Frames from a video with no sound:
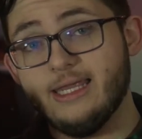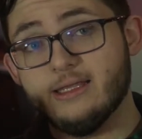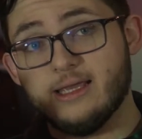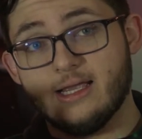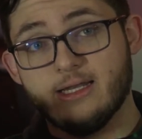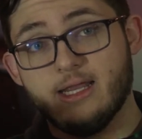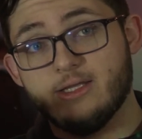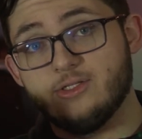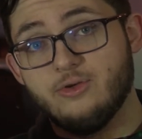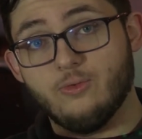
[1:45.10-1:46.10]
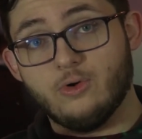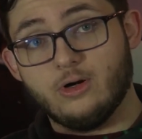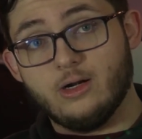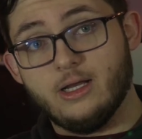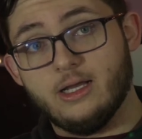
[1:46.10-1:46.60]
that connects your
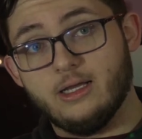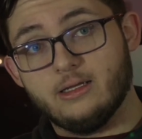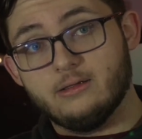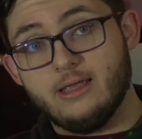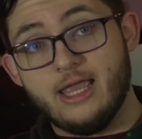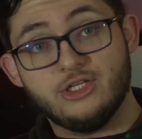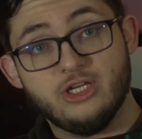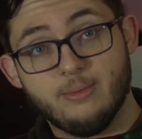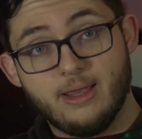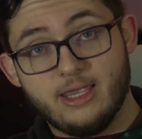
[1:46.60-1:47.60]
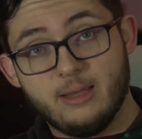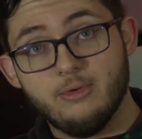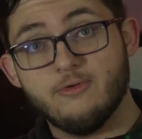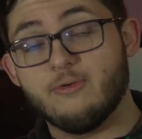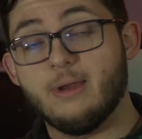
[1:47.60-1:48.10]
HDMI cable
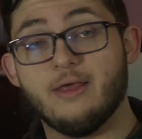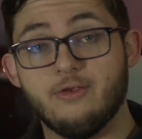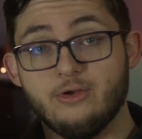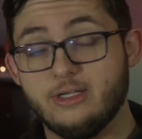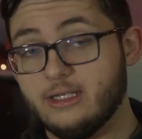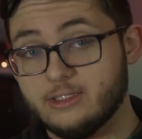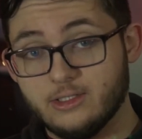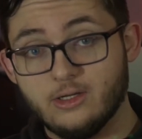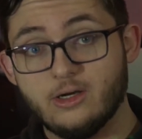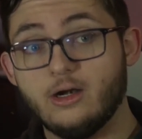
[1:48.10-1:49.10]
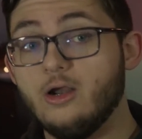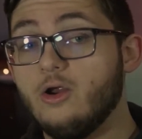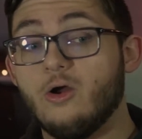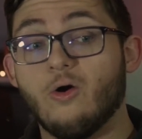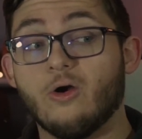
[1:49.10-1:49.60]
from either your DSLR
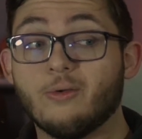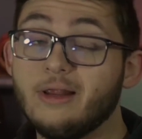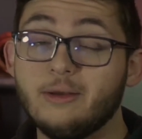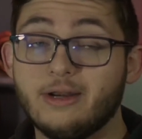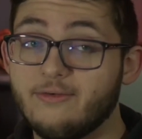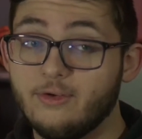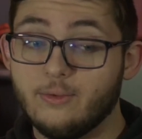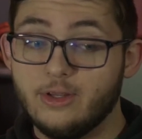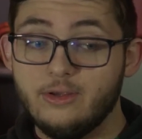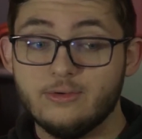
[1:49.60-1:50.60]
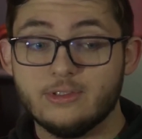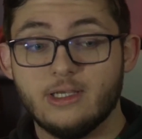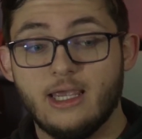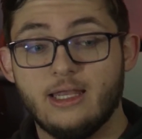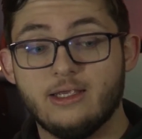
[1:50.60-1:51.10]
or really whatever you want to use
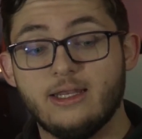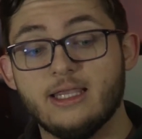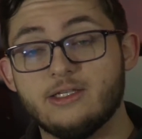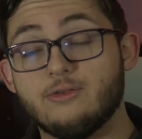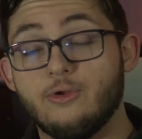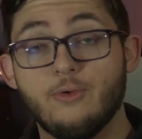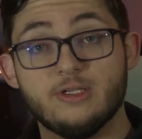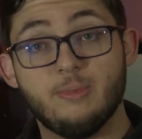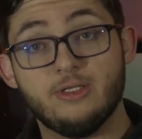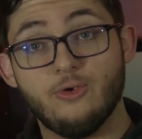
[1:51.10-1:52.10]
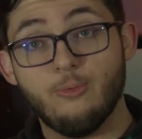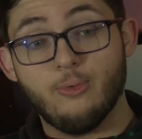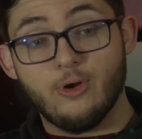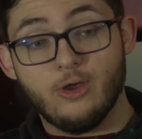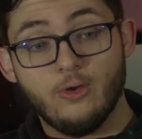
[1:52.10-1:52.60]
and connects it through USB
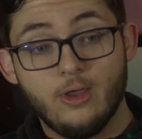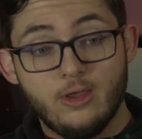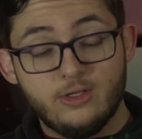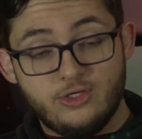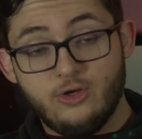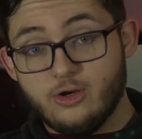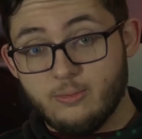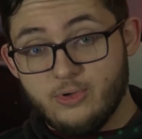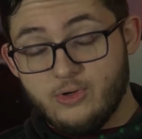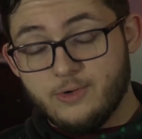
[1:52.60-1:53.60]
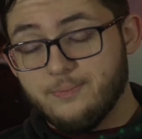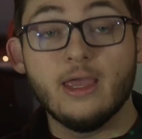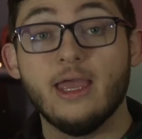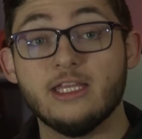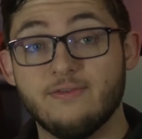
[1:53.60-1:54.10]
2.0 to your computer.
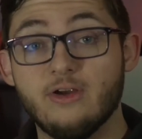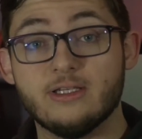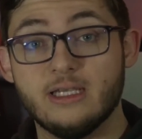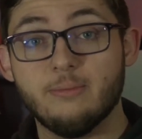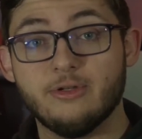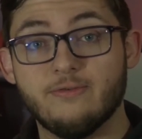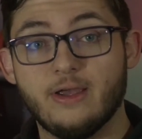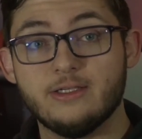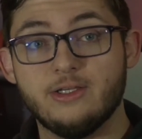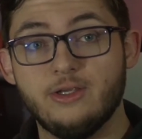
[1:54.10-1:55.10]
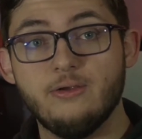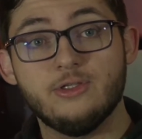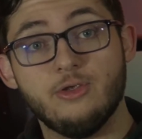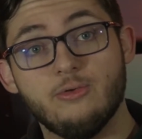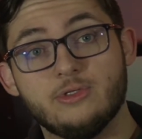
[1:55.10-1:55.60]
It's a very simple device to use.
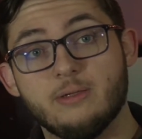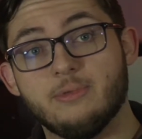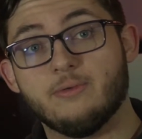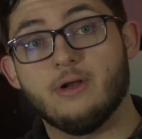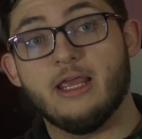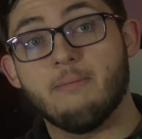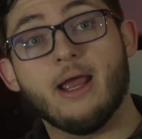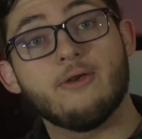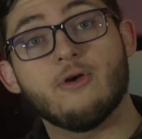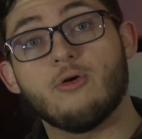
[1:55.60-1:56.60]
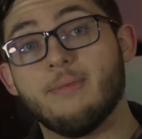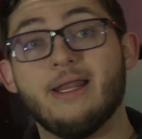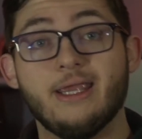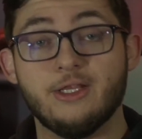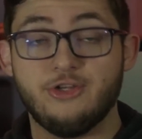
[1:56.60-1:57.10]
You simply run a micro or
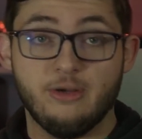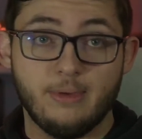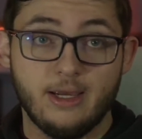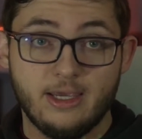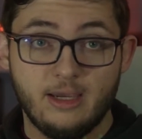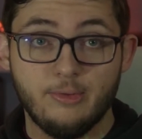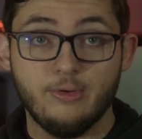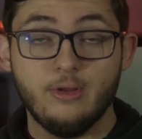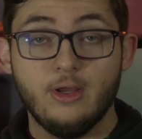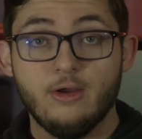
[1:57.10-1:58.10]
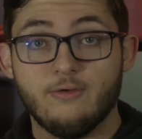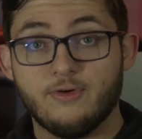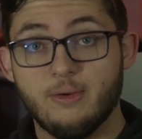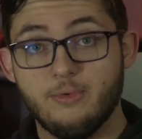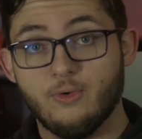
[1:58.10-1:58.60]
mini HDMI cable
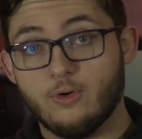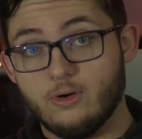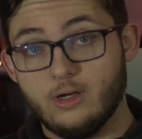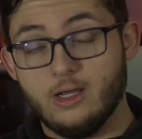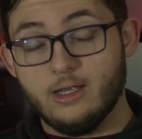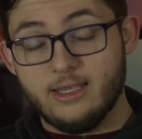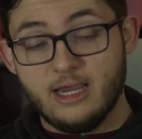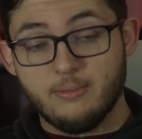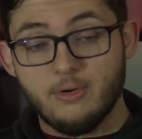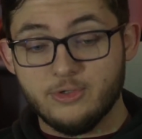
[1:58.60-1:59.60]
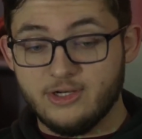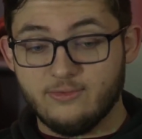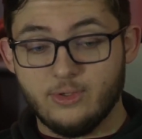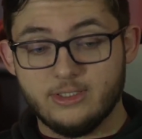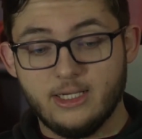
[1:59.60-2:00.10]
from your camera, whichever
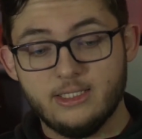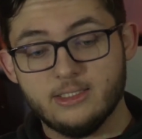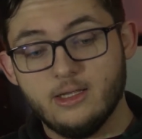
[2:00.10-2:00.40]
one it takes,